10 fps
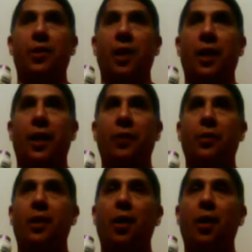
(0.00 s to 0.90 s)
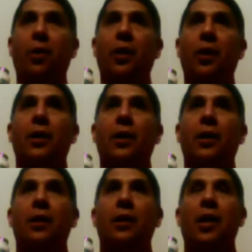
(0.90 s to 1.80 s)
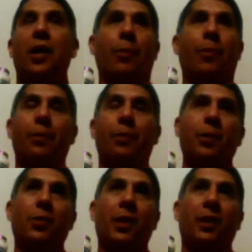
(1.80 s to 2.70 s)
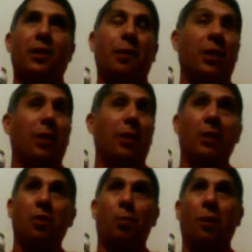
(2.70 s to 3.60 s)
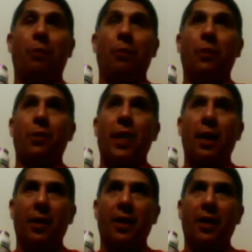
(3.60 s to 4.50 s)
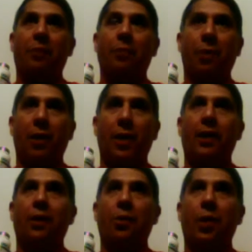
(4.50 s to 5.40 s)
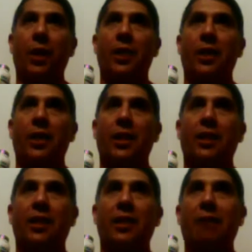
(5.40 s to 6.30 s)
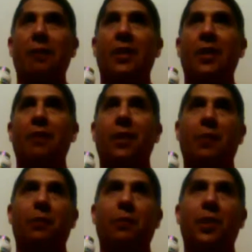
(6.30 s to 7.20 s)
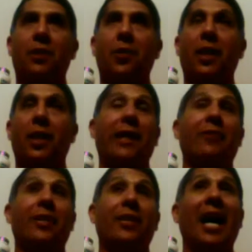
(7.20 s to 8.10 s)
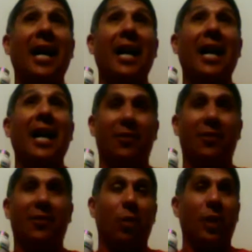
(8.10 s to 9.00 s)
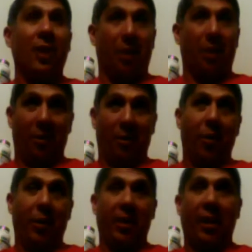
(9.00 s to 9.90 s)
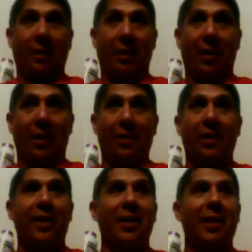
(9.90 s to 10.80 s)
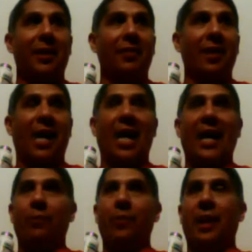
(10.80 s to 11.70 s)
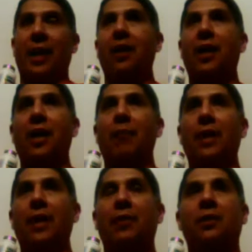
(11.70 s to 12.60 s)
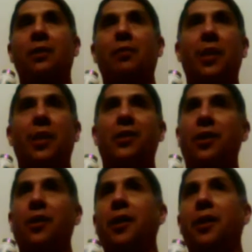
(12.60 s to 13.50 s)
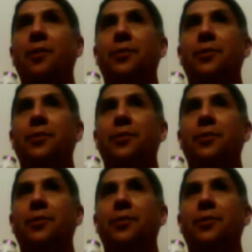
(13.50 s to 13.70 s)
Like you would go, a couple people would be dressed up and they'd be super popular. Now I think people are like, you know what? It's not my thing, but I'm gonna do it. Like even I, after like 20 years of going to Comic Cons, even I would be like, okay, I might dress up next year.